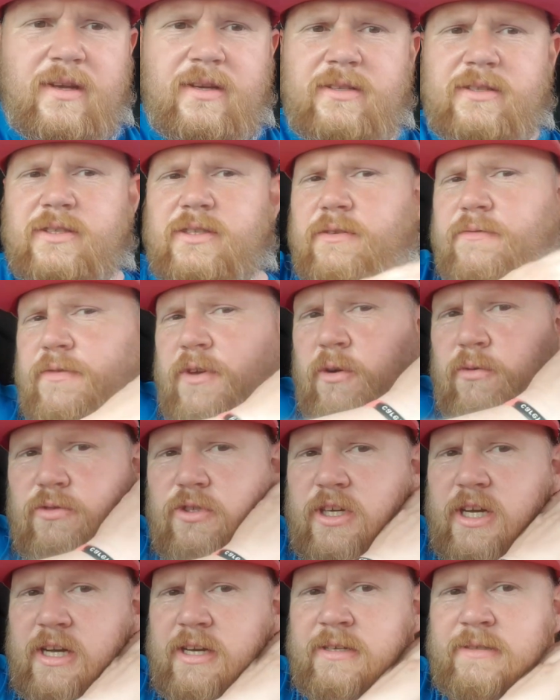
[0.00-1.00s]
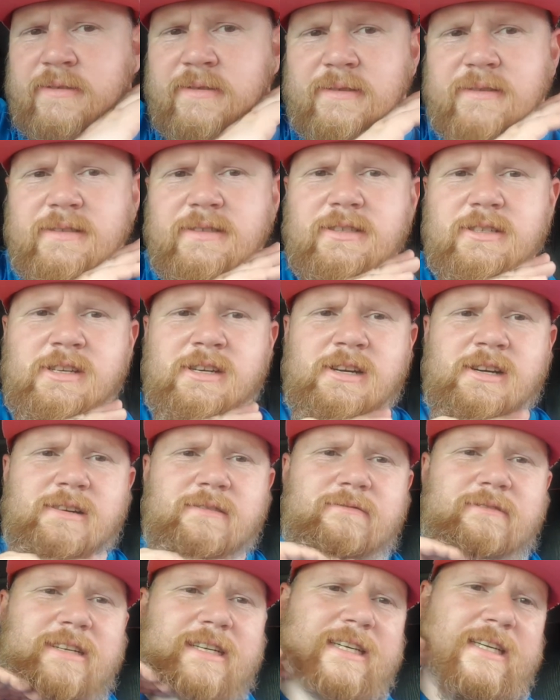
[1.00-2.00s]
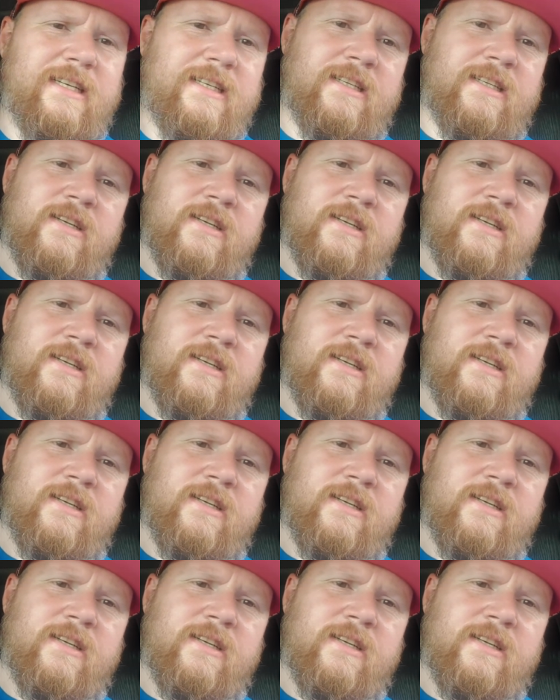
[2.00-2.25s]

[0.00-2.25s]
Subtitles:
It's the future. So right,